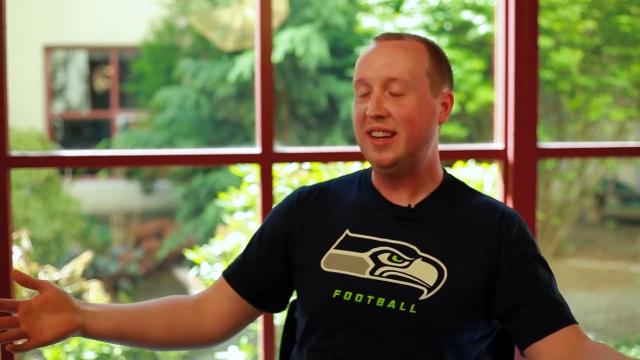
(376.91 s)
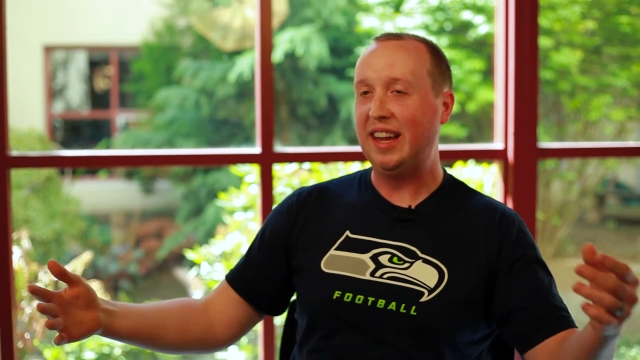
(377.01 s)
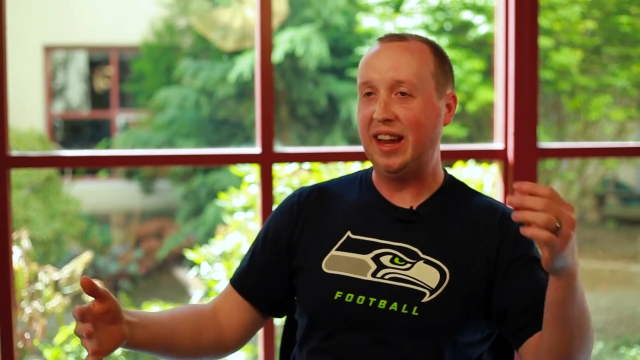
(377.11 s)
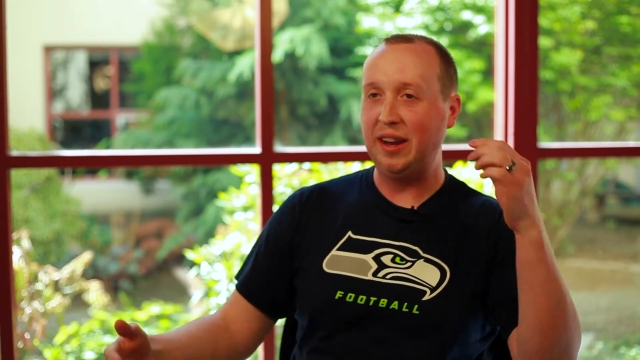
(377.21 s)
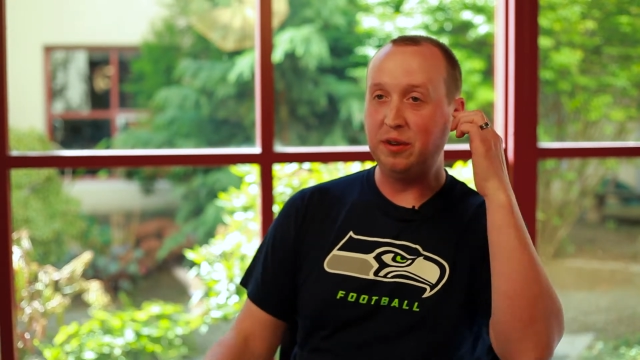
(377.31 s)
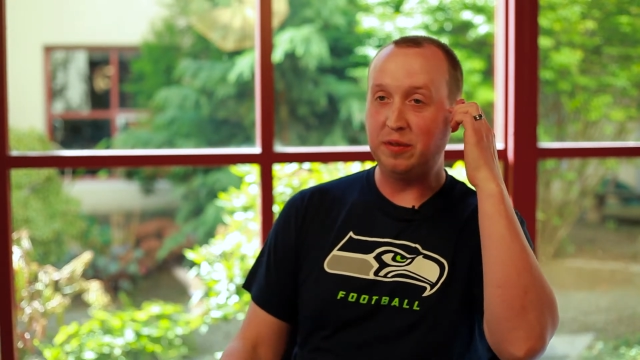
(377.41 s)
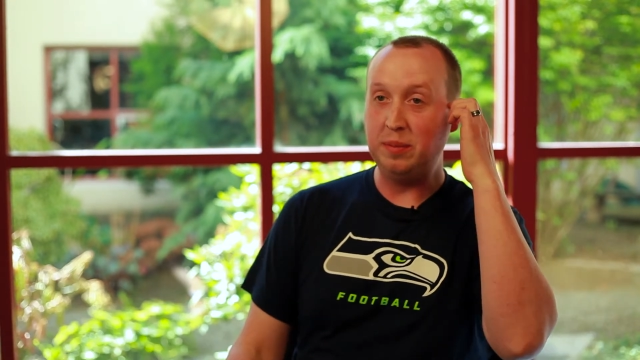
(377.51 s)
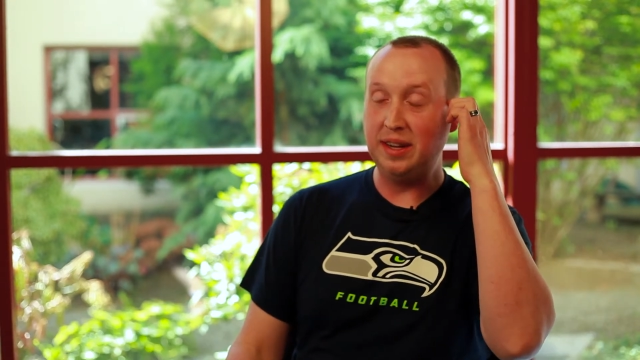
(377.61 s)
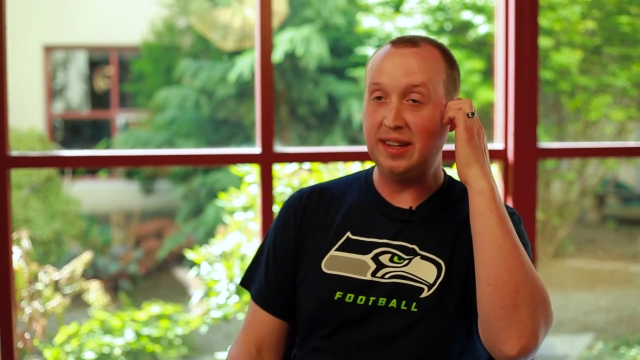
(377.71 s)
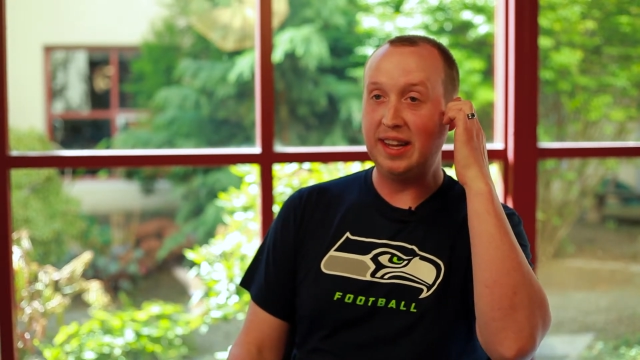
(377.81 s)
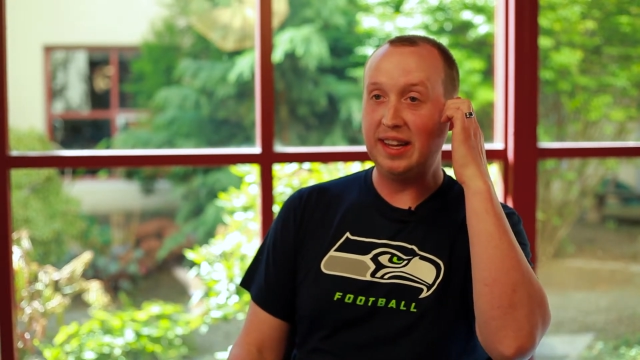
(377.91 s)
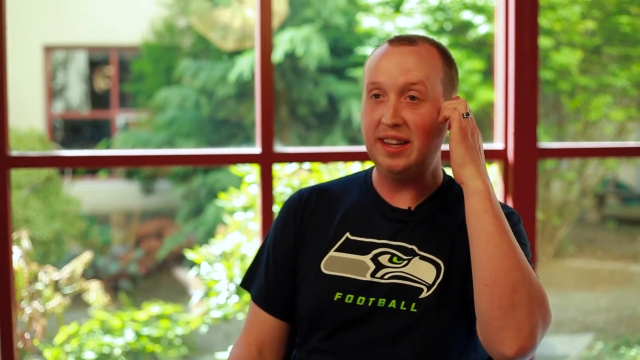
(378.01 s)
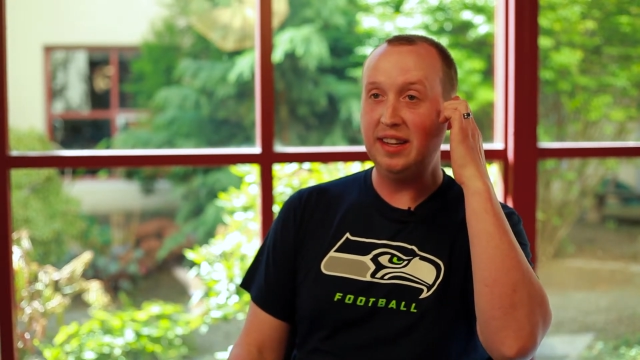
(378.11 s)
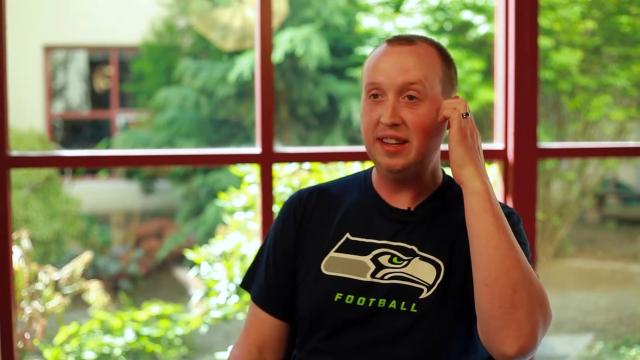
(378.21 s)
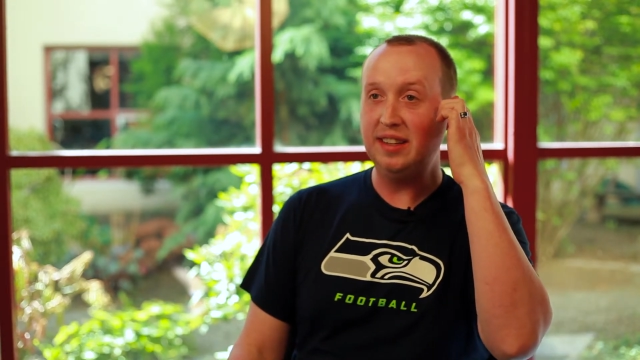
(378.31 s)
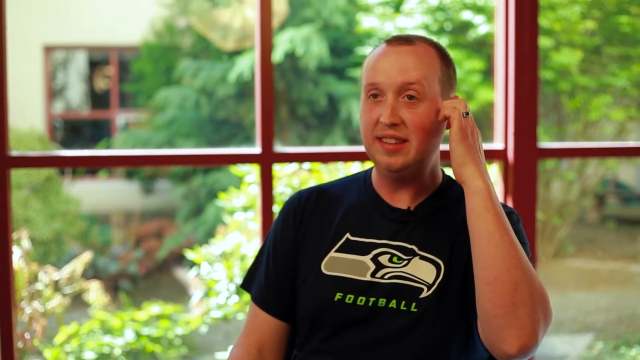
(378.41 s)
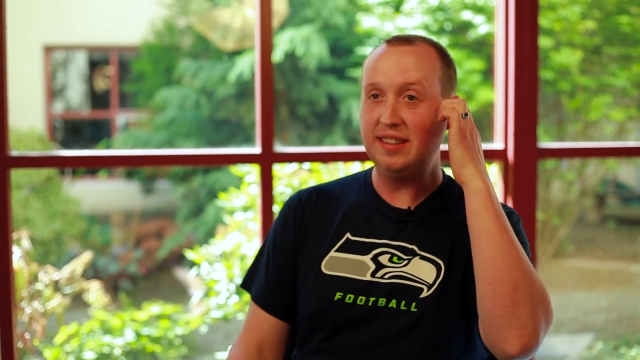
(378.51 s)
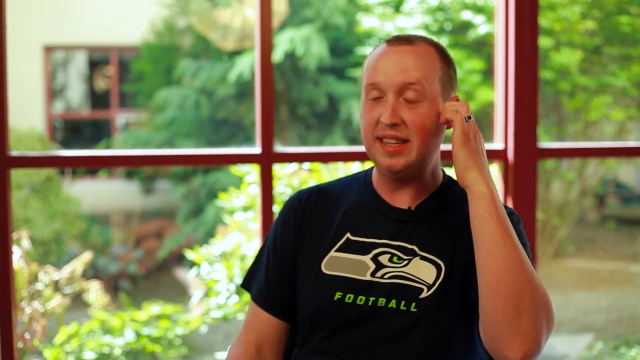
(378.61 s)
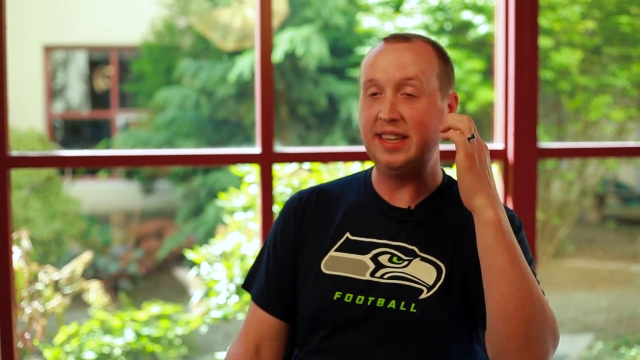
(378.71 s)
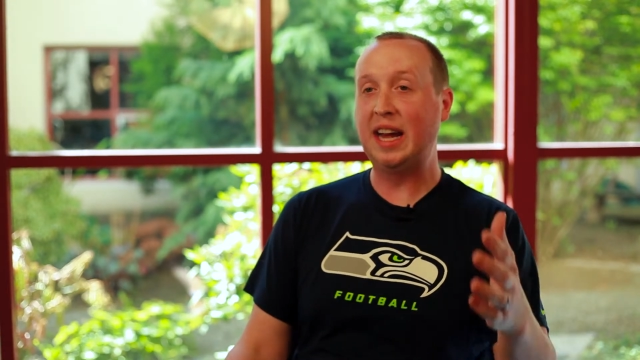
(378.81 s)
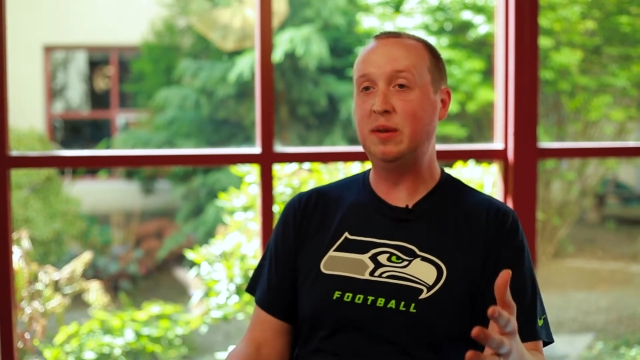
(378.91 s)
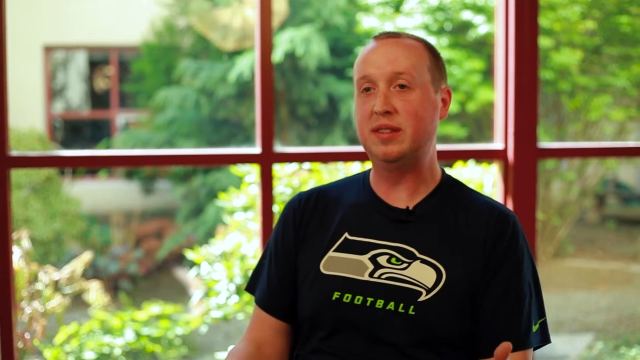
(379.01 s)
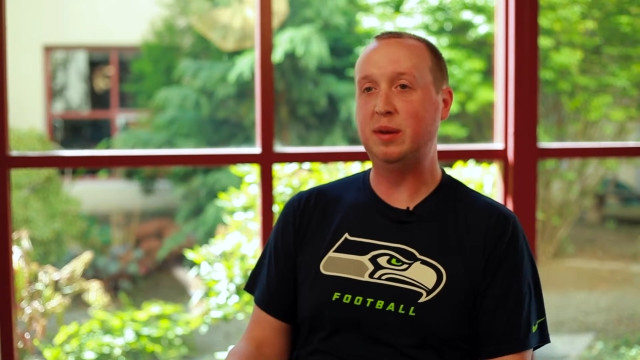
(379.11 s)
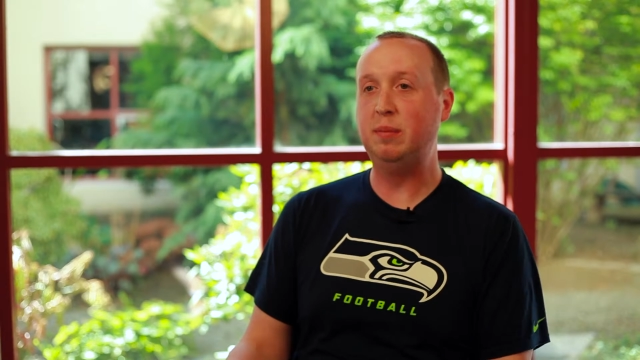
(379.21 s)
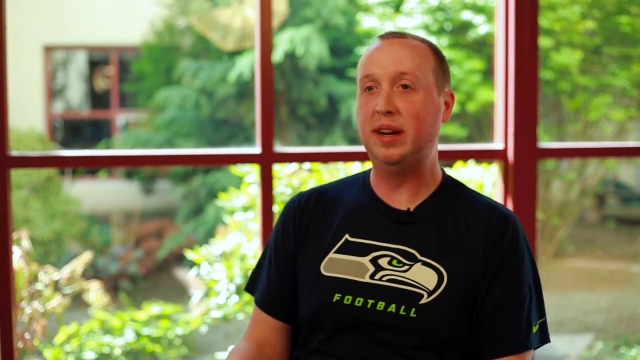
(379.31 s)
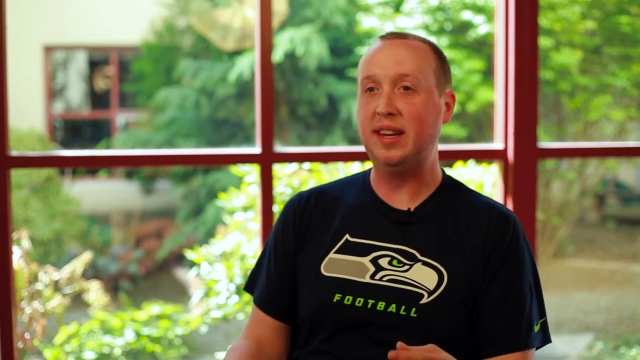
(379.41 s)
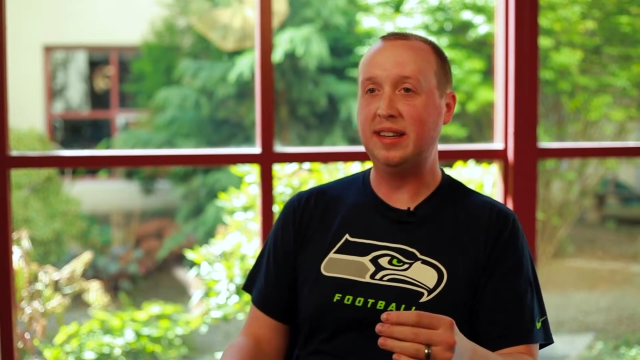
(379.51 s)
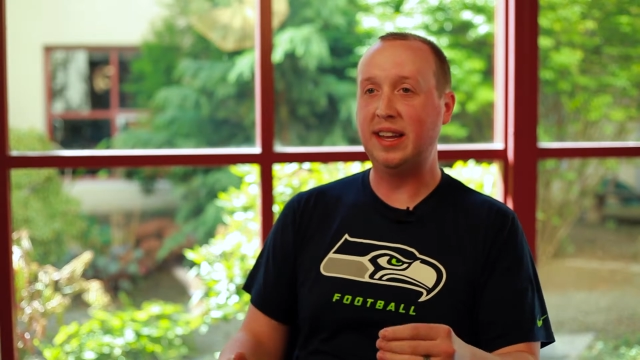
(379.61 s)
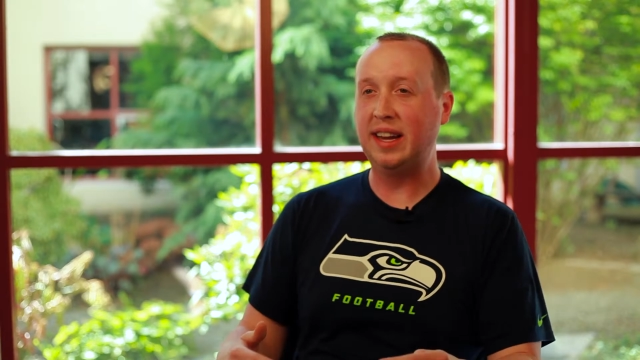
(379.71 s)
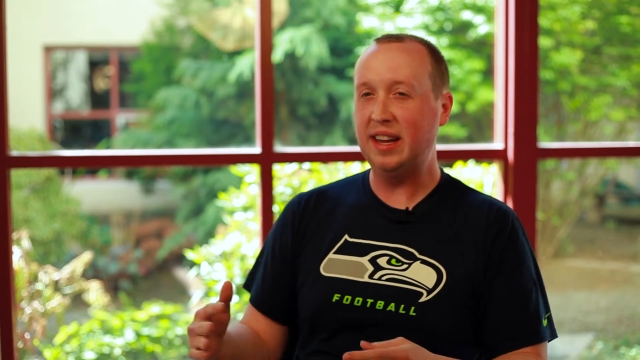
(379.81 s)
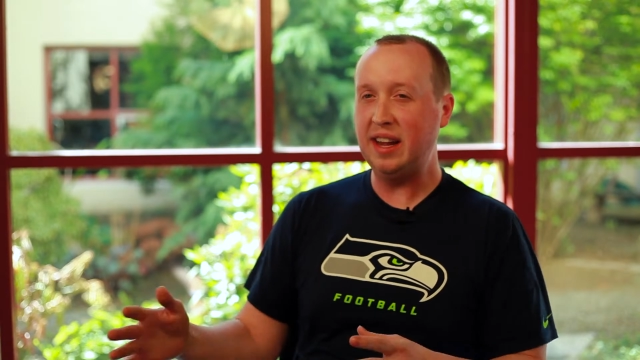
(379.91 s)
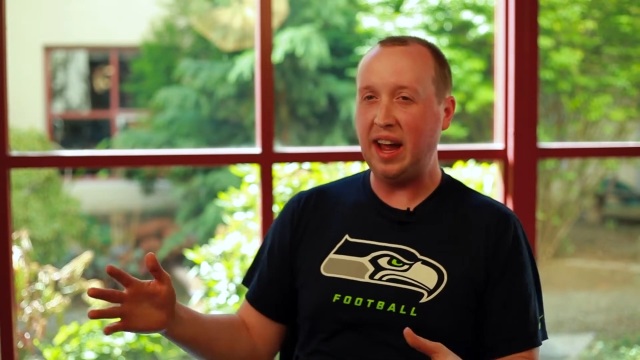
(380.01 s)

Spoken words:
And I know for me, like, sitting down with somebody and, like,